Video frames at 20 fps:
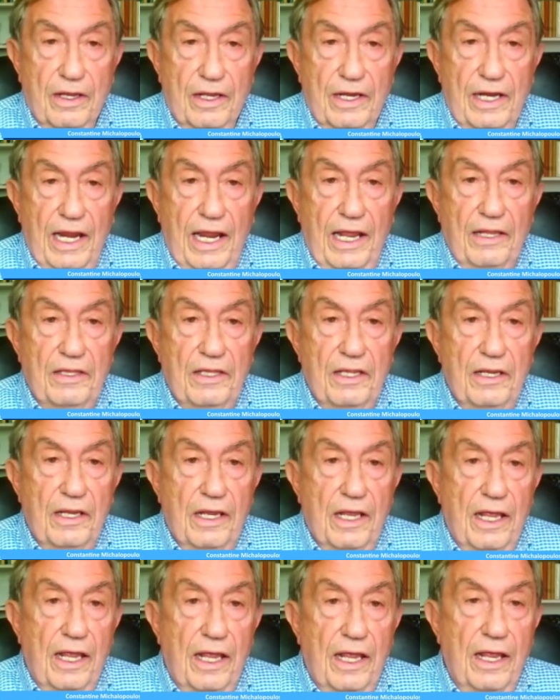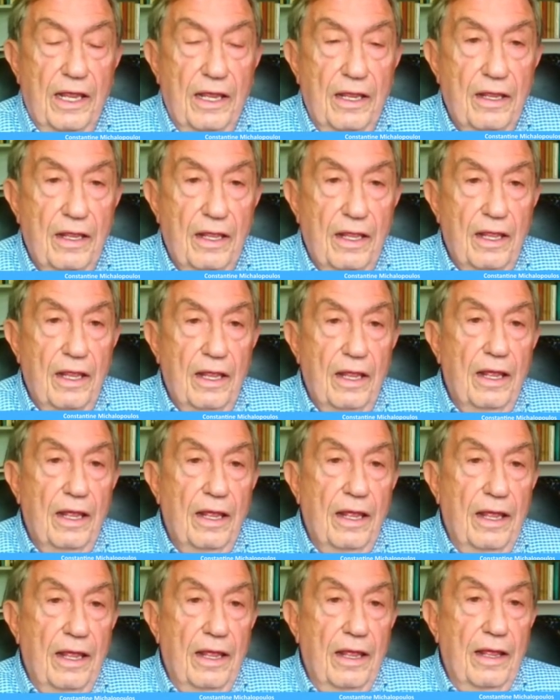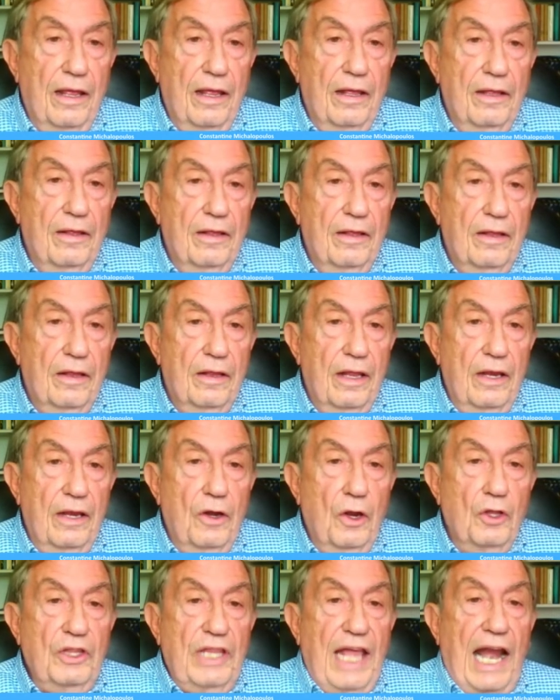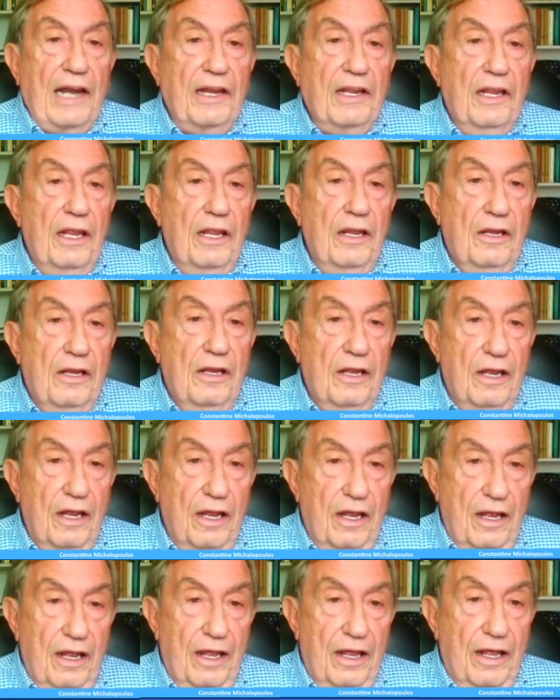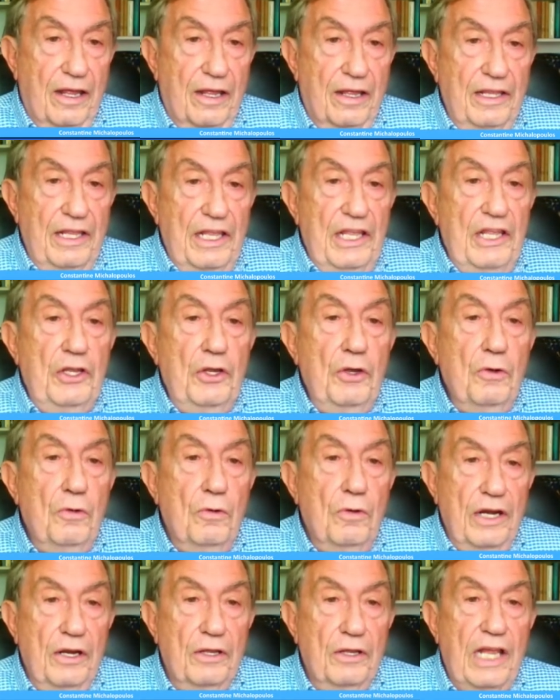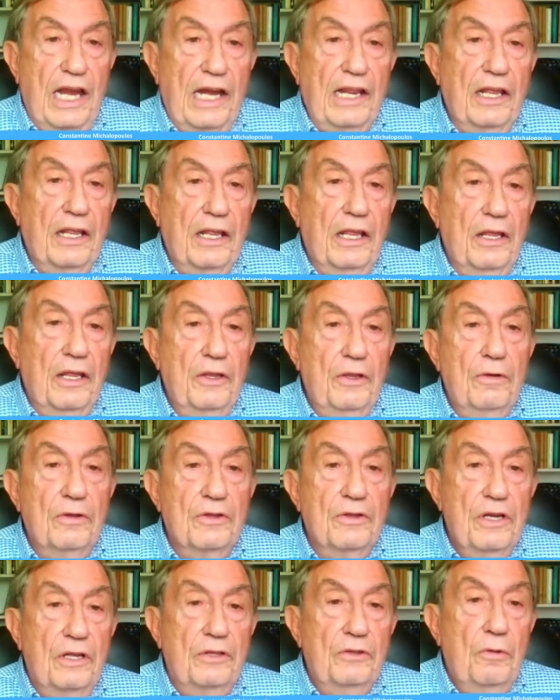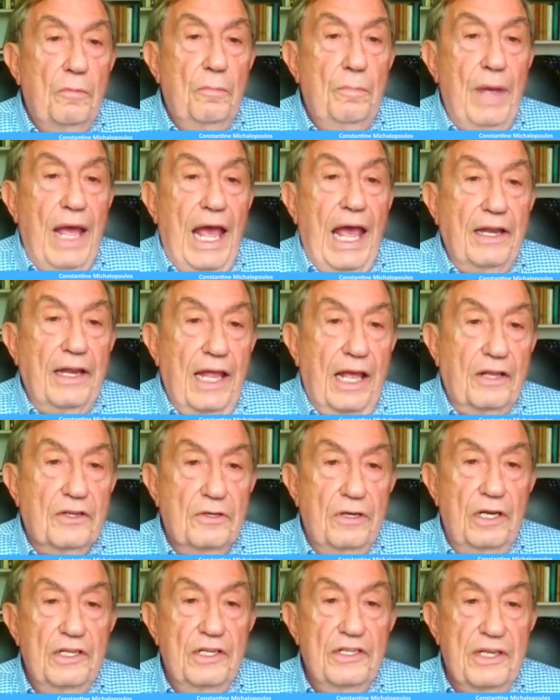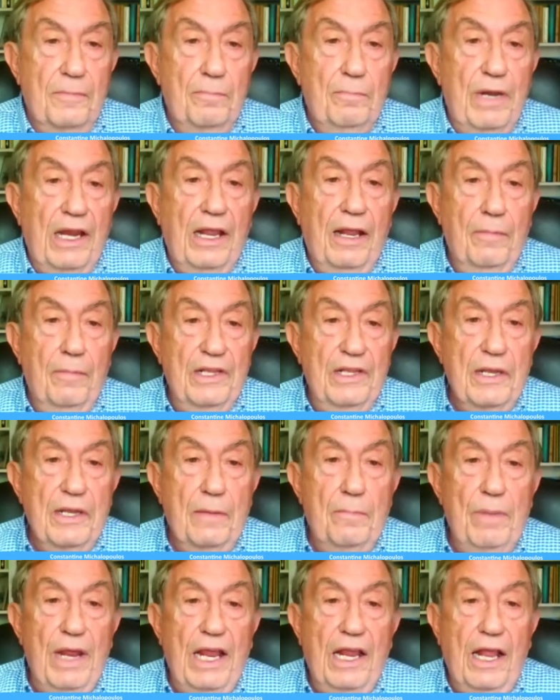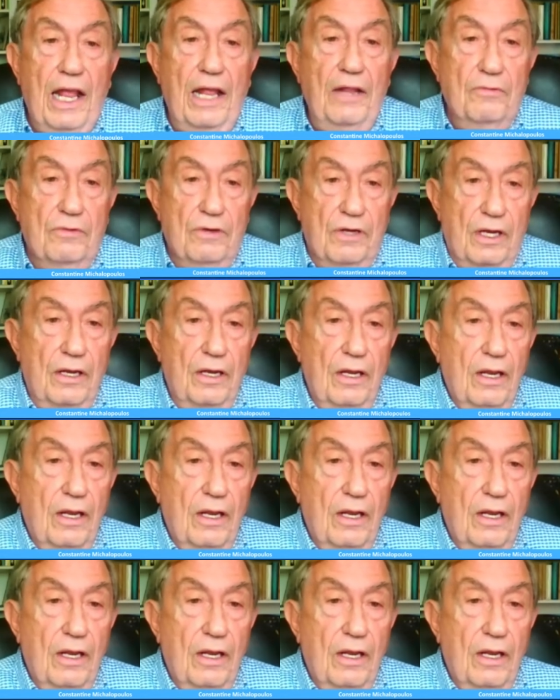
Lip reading: creating an autarkic EU. An autarkic EU is not too bad, actually. It's a big country.